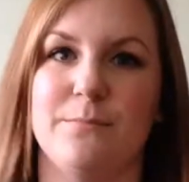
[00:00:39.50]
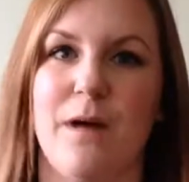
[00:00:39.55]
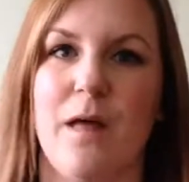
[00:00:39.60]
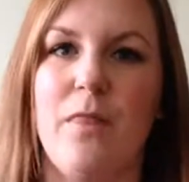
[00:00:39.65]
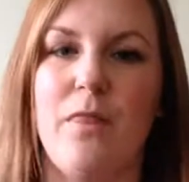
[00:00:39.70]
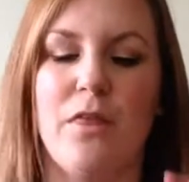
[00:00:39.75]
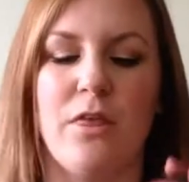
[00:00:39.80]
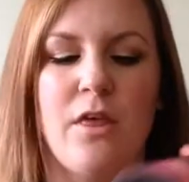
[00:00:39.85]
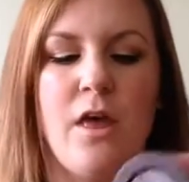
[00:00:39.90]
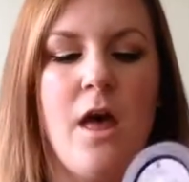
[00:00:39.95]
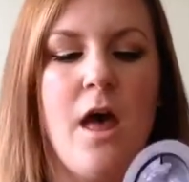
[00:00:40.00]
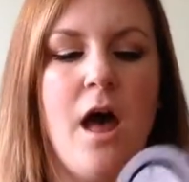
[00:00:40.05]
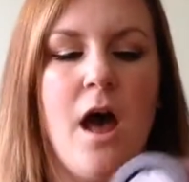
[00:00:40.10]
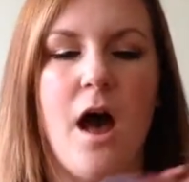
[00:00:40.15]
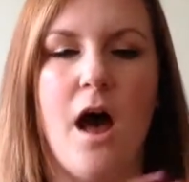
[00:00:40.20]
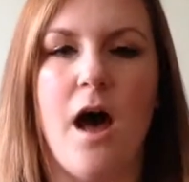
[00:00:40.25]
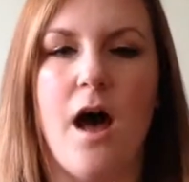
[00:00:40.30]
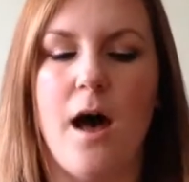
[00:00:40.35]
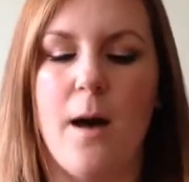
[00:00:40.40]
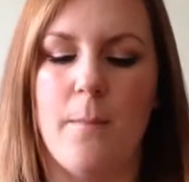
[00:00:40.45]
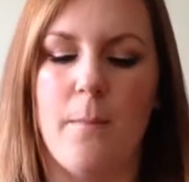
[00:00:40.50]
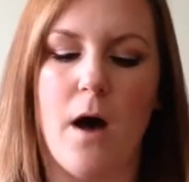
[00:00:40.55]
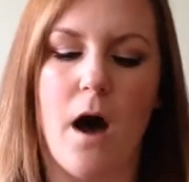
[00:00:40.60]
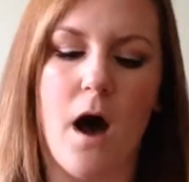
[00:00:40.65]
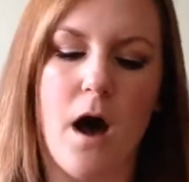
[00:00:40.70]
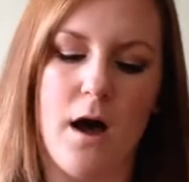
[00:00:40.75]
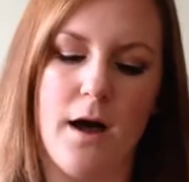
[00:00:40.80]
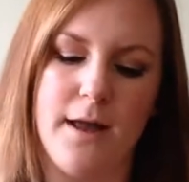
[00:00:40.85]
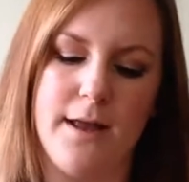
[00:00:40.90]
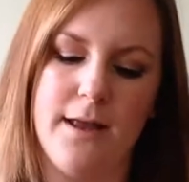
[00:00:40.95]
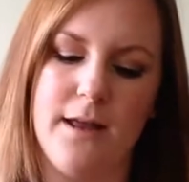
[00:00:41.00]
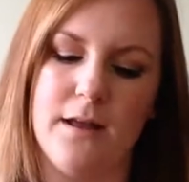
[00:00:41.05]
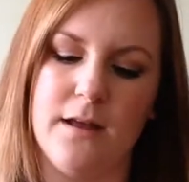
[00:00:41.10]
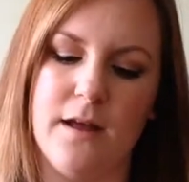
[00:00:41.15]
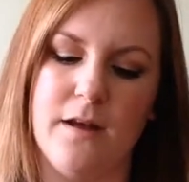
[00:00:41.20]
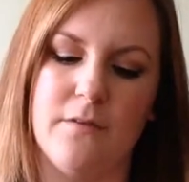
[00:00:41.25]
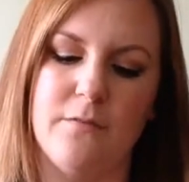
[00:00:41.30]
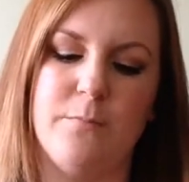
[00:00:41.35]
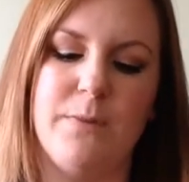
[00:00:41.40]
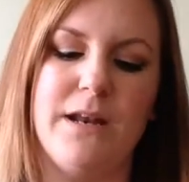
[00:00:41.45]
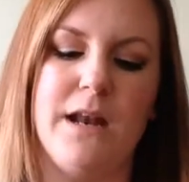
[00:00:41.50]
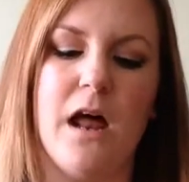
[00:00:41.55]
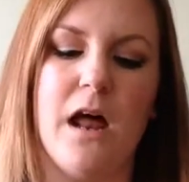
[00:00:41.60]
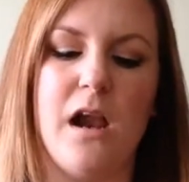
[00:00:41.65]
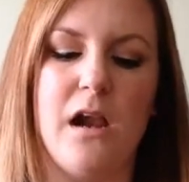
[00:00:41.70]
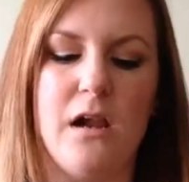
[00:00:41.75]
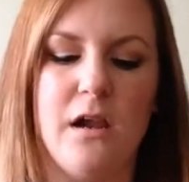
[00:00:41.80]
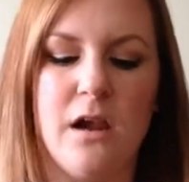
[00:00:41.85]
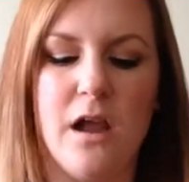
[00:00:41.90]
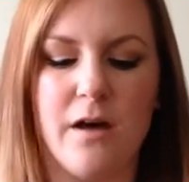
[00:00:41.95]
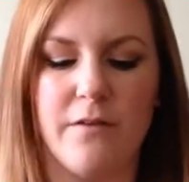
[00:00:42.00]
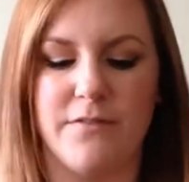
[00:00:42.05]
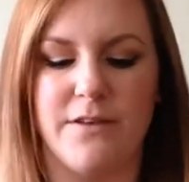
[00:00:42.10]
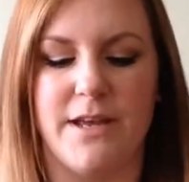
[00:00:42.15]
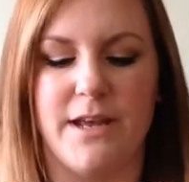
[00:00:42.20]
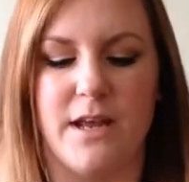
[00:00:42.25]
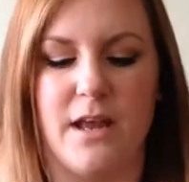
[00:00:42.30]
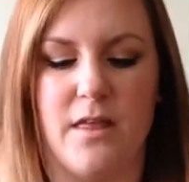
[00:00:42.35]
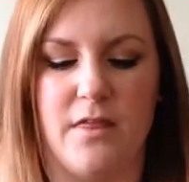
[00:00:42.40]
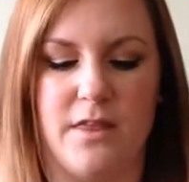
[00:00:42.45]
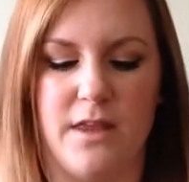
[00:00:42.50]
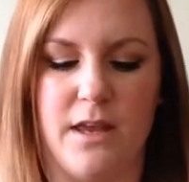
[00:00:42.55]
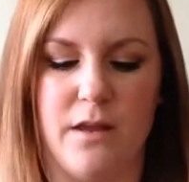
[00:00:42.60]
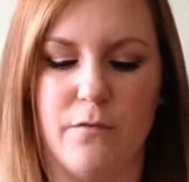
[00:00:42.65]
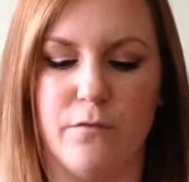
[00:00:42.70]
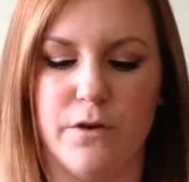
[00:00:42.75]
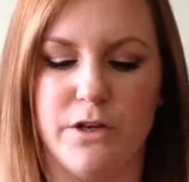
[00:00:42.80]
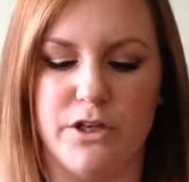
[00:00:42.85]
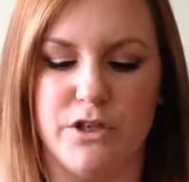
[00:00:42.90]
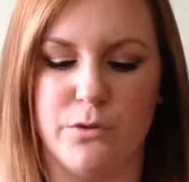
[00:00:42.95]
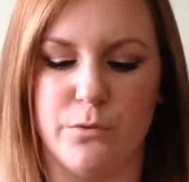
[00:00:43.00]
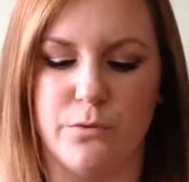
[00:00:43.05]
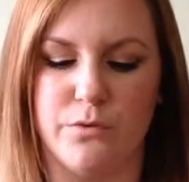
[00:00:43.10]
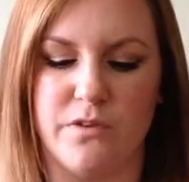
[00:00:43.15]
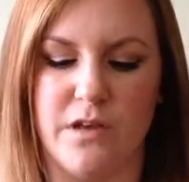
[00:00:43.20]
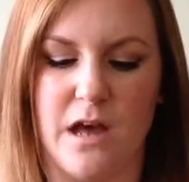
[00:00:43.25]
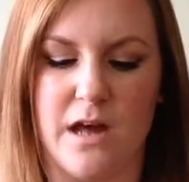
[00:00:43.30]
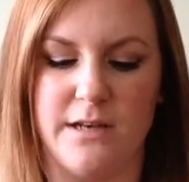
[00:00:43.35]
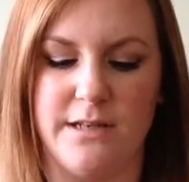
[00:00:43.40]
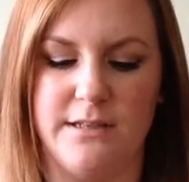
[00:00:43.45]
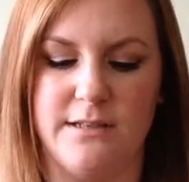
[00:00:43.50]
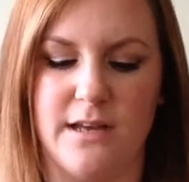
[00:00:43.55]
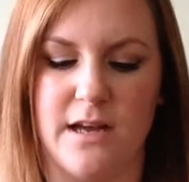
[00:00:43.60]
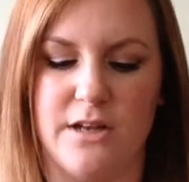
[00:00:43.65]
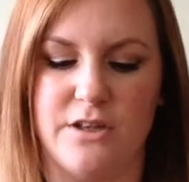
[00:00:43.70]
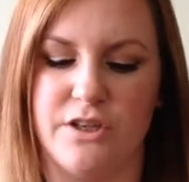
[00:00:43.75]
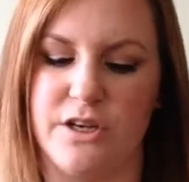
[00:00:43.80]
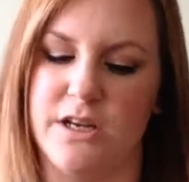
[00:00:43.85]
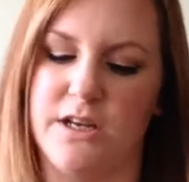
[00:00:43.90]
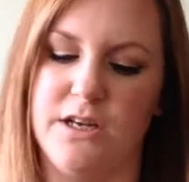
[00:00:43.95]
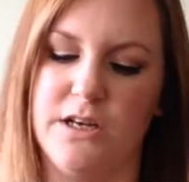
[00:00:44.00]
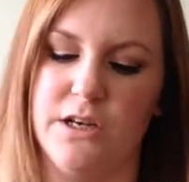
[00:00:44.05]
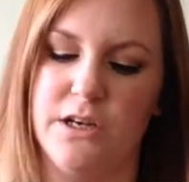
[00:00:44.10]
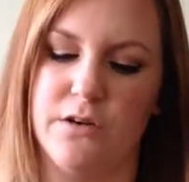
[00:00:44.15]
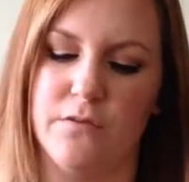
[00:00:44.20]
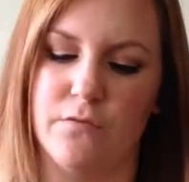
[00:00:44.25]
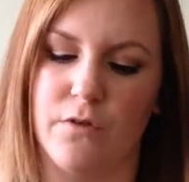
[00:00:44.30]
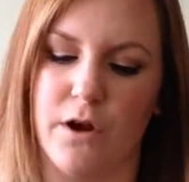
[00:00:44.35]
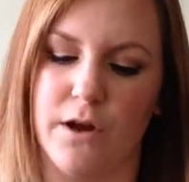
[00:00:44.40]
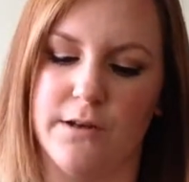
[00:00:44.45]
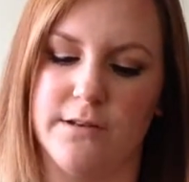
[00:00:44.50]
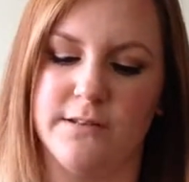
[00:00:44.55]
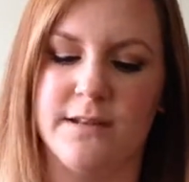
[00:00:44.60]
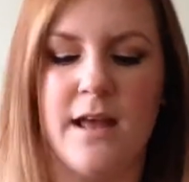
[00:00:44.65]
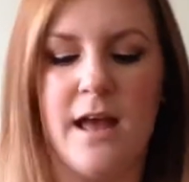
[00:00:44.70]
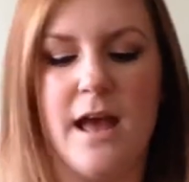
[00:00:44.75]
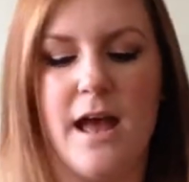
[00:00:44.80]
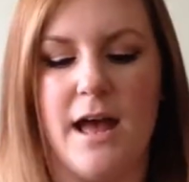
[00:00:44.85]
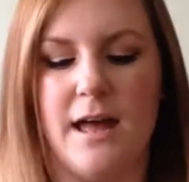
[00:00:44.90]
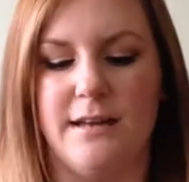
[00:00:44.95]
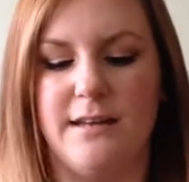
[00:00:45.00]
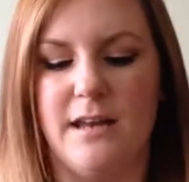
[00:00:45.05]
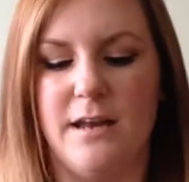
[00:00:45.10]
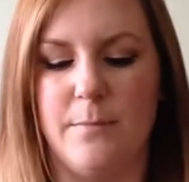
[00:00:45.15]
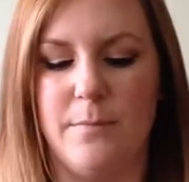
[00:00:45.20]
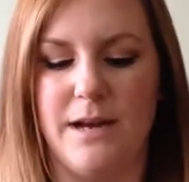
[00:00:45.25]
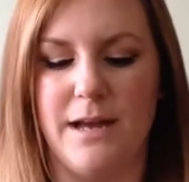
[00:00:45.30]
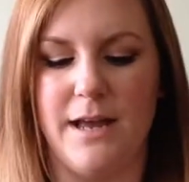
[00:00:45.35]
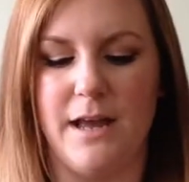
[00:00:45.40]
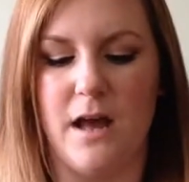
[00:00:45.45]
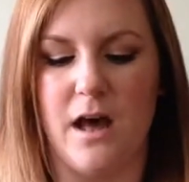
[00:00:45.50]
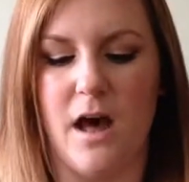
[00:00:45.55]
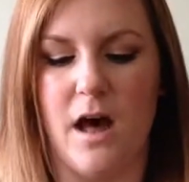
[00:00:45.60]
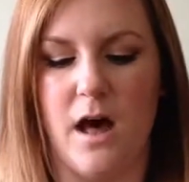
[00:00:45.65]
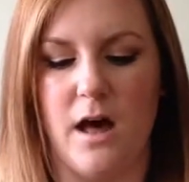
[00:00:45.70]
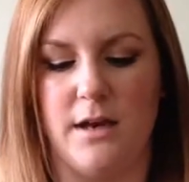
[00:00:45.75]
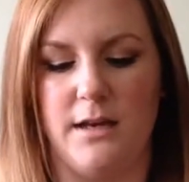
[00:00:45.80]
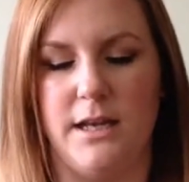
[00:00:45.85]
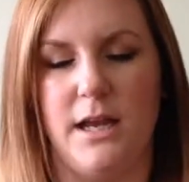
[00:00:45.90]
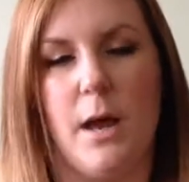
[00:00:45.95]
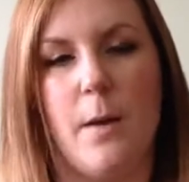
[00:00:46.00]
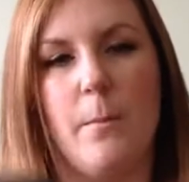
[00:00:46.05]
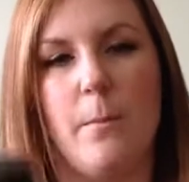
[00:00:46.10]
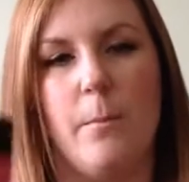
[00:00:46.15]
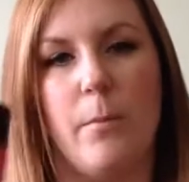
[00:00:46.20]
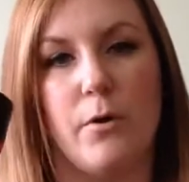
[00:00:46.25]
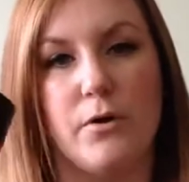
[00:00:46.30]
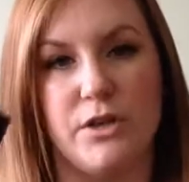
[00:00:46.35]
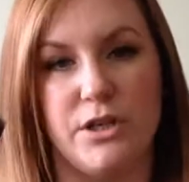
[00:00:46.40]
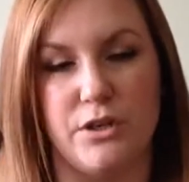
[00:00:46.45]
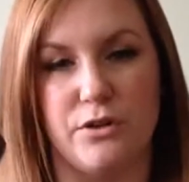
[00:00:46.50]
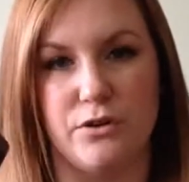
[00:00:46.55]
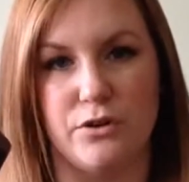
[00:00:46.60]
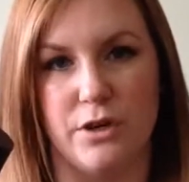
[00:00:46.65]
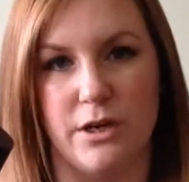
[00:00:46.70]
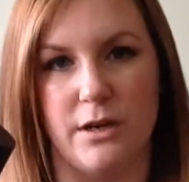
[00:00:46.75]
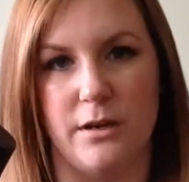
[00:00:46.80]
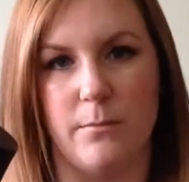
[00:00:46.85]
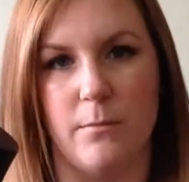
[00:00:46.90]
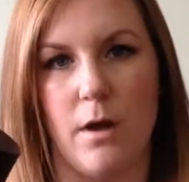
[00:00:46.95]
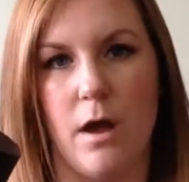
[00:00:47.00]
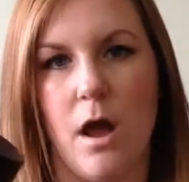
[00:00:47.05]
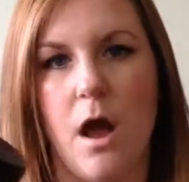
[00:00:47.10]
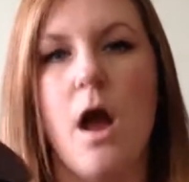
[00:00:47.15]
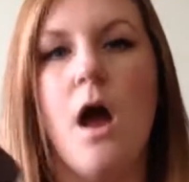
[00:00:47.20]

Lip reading: month. I have been loving the Rituals Honey Touch Indian Rose and Himalaya Honey Body Cream.